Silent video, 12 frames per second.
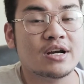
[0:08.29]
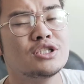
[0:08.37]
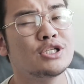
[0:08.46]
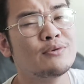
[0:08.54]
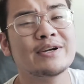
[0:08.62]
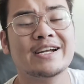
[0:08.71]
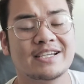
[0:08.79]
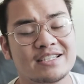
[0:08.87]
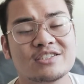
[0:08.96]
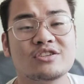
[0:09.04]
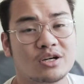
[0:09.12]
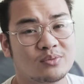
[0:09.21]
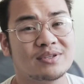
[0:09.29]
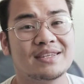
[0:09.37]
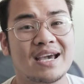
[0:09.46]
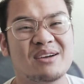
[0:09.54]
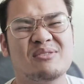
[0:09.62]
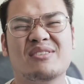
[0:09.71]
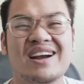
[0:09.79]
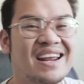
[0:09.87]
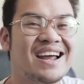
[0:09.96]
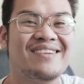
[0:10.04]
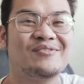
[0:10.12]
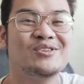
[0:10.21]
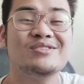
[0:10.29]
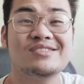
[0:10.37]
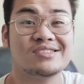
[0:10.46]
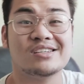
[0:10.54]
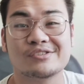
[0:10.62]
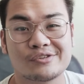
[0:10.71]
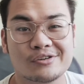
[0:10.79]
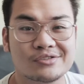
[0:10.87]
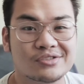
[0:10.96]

So we're going to get started with that right after this intro